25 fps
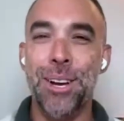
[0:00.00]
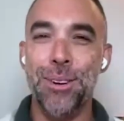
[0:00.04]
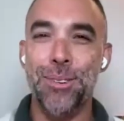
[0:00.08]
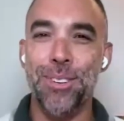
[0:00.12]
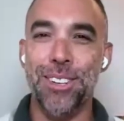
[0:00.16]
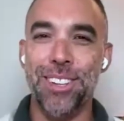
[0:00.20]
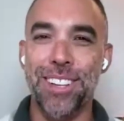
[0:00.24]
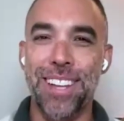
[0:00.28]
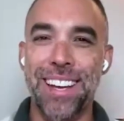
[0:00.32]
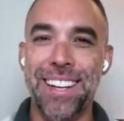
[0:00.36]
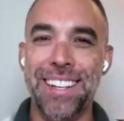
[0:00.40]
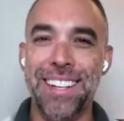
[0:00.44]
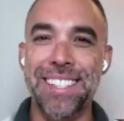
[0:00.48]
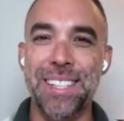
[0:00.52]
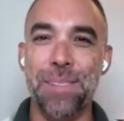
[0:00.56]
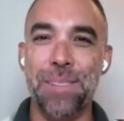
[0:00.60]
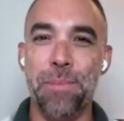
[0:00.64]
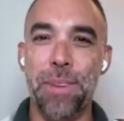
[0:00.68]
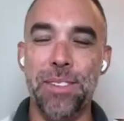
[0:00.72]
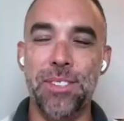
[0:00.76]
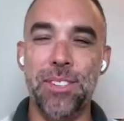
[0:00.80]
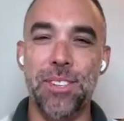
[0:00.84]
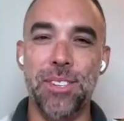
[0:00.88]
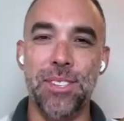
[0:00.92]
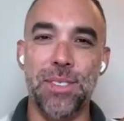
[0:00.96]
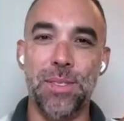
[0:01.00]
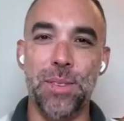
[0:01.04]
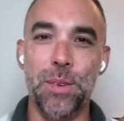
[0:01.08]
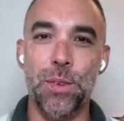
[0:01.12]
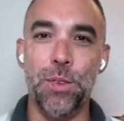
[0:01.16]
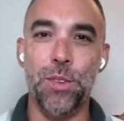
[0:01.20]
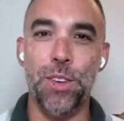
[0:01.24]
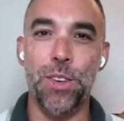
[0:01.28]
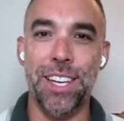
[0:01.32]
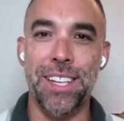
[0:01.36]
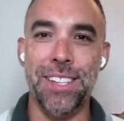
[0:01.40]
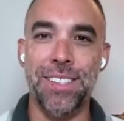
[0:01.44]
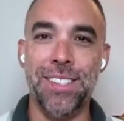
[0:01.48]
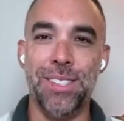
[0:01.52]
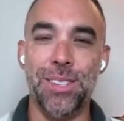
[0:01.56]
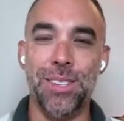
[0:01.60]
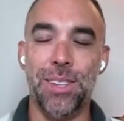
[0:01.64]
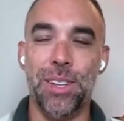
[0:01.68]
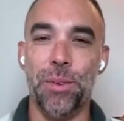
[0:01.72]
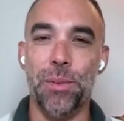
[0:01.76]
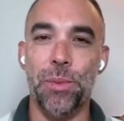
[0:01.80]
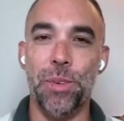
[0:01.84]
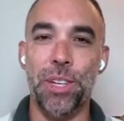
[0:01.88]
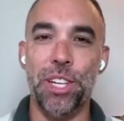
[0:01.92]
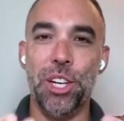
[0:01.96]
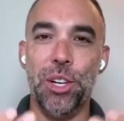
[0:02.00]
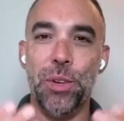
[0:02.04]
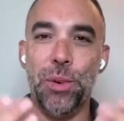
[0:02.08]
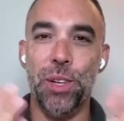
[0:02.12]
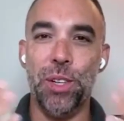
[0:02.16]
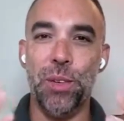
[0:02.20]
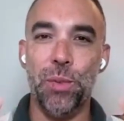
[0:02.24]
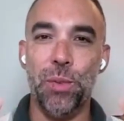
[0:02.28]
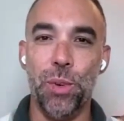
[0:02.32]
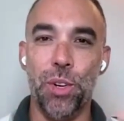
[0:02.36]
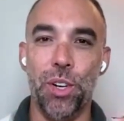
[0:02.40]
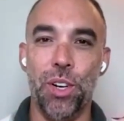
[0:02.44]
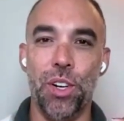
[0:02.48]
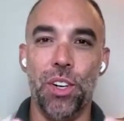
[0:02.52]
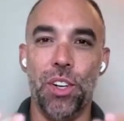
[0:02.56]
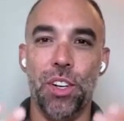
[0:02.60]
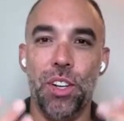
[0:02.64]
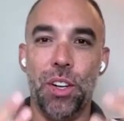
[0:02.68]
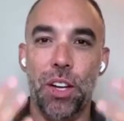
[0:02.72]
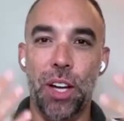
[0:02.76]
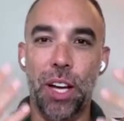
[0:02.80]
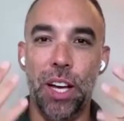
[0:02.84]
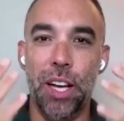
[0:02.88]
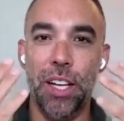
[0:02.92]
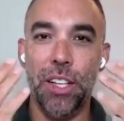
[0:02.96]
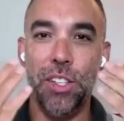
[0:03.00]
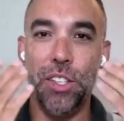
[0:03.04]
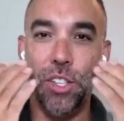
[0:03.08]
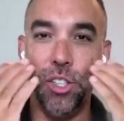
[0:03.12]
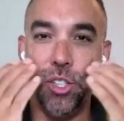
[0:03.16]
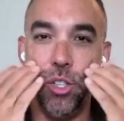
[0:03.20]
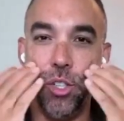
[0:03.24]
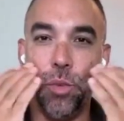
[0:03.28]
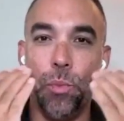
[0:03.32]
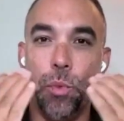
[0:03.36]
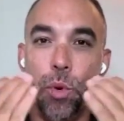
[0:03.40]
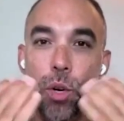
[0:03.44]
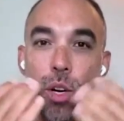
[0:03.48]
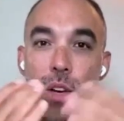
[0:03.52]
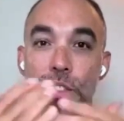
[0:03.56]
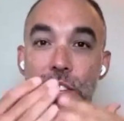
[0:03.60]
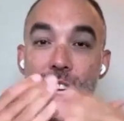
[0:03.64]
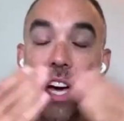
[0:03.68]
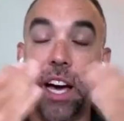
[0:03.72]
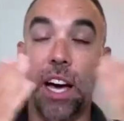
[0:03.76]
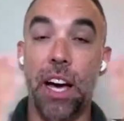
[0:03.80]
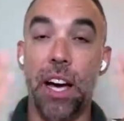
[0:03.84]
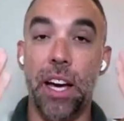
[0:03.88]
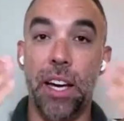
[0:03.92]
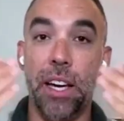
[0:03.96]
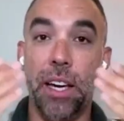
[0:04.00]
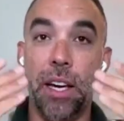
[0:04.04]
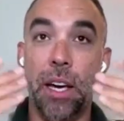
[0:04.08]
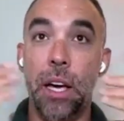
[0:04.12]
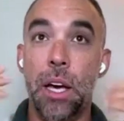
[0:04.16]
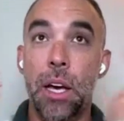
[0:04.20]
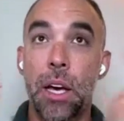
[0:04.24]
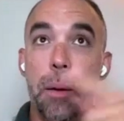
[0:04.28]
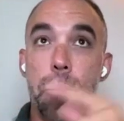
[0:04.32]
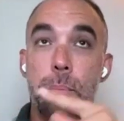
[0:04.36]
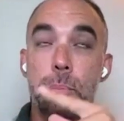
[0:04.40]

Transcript: relax the muscles of the face so that when we go inward to do more of the eye